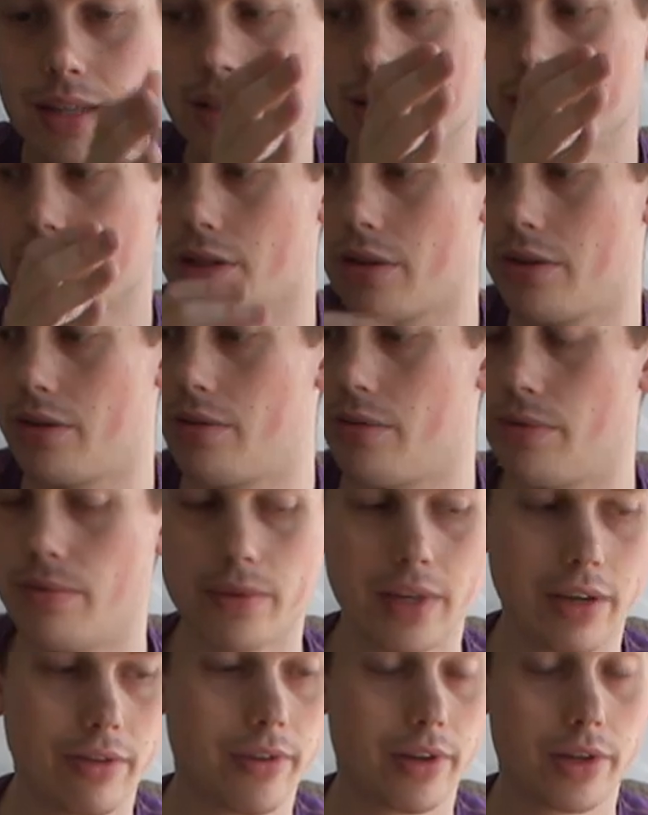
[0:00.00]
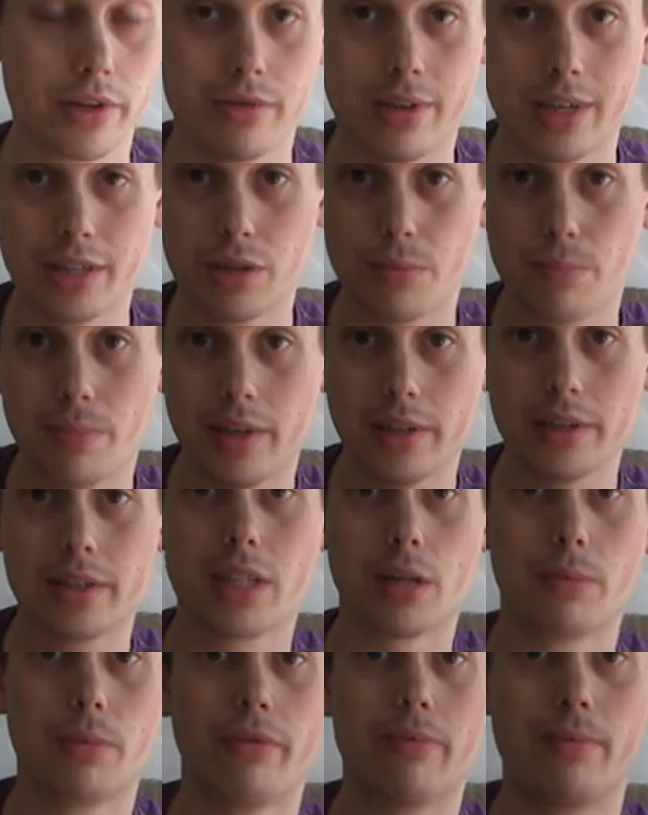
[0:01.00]
So if you're trying to build
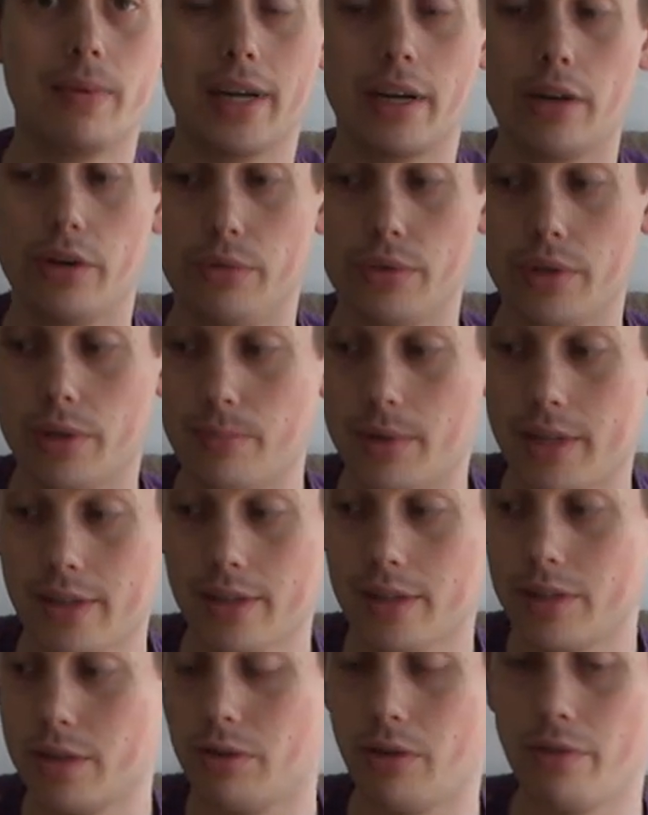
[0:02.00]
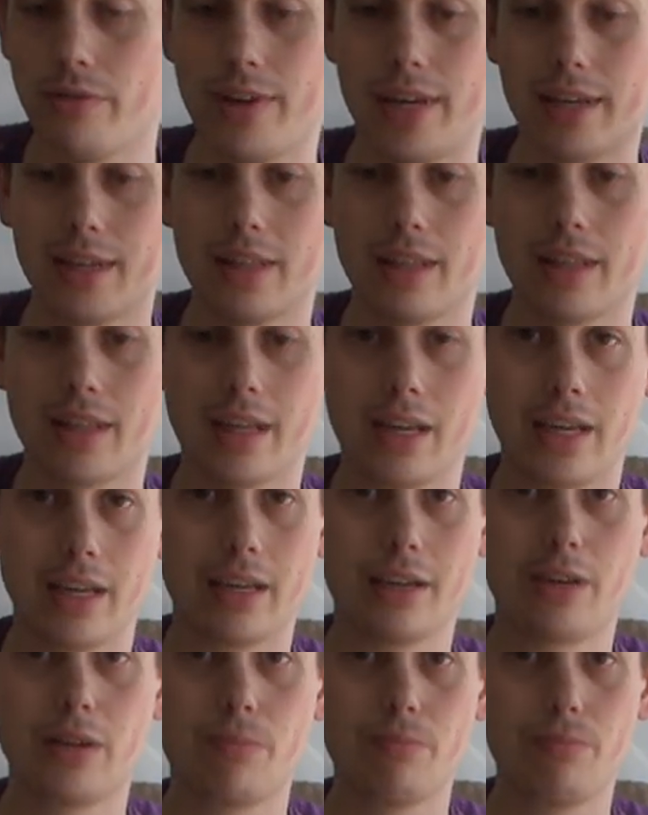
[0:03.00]
some of my older models, you'll find that they
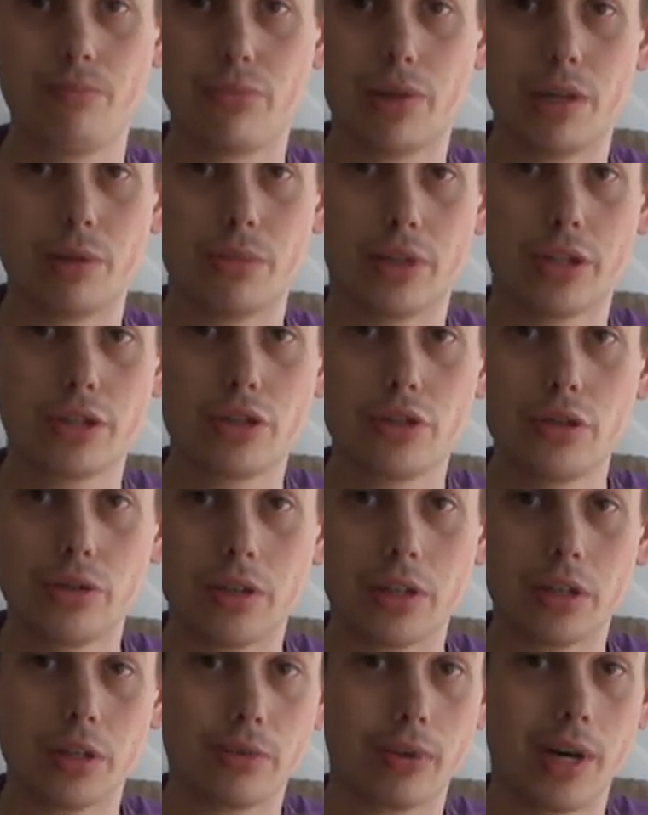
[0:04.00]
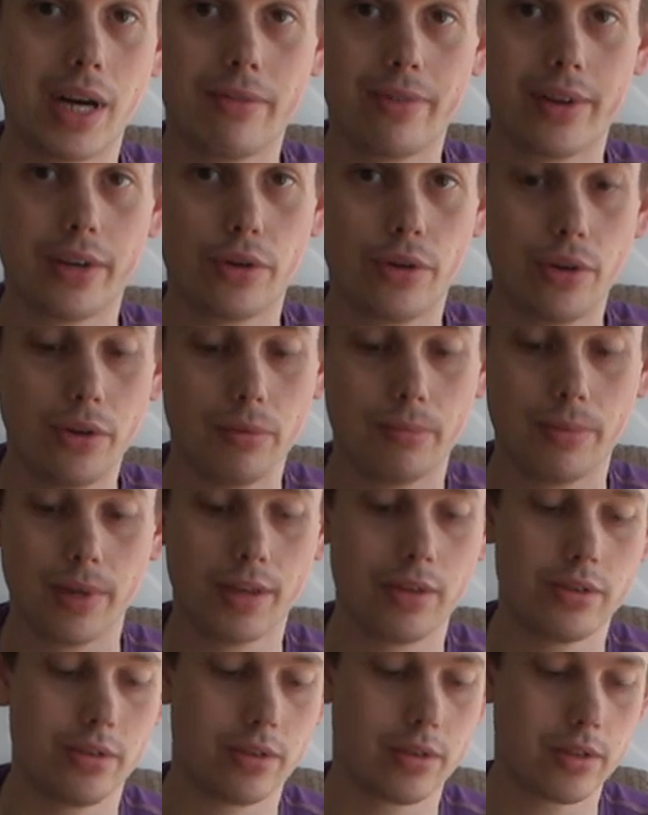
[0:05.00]
pretty much couldn't drive at all,
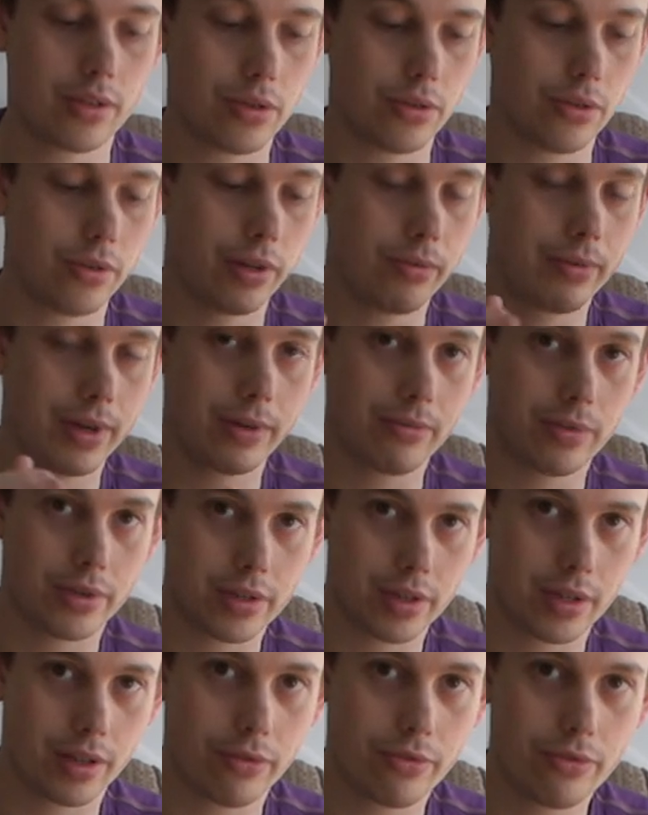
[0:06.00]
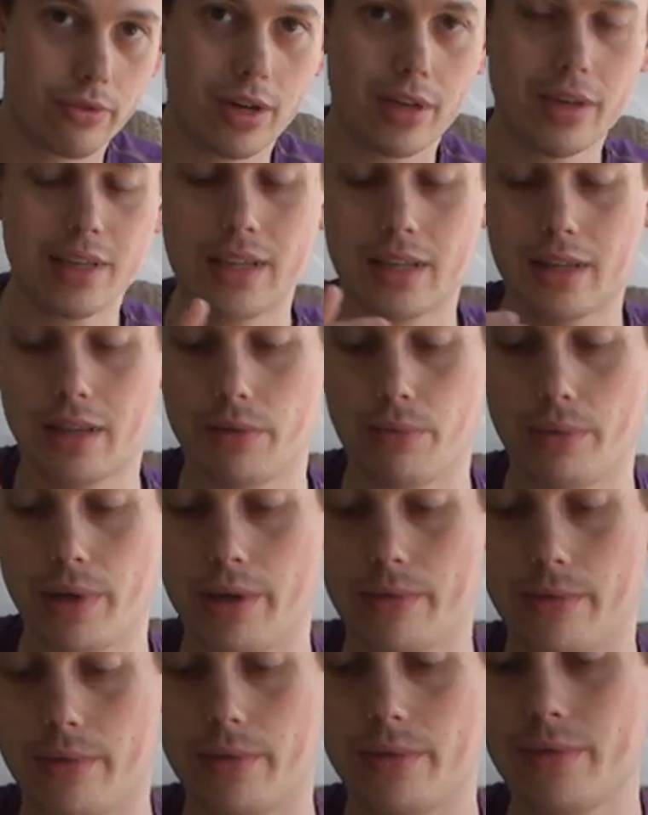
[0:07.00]
because all the weight was in the front and the
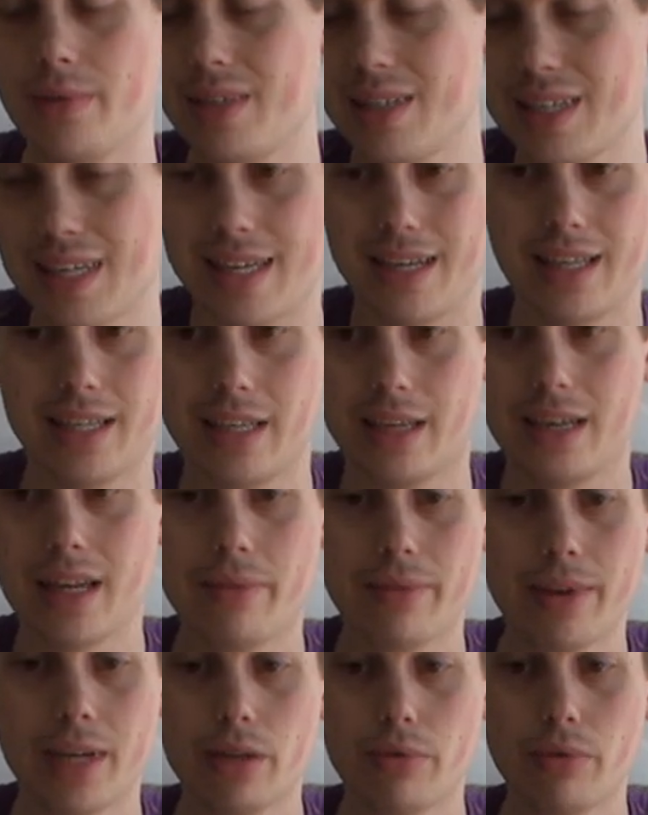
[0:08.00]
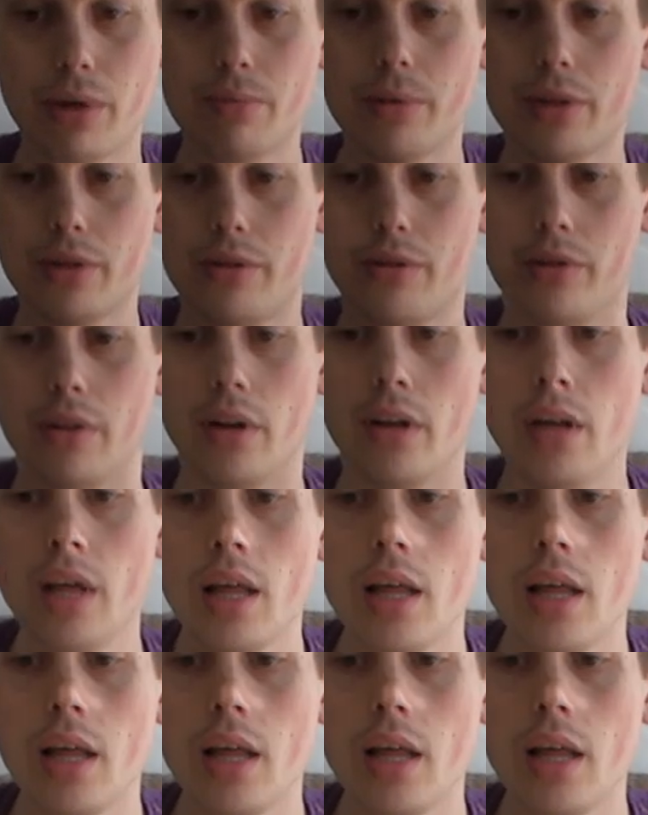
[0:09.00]
rear end didn't have any grip at all.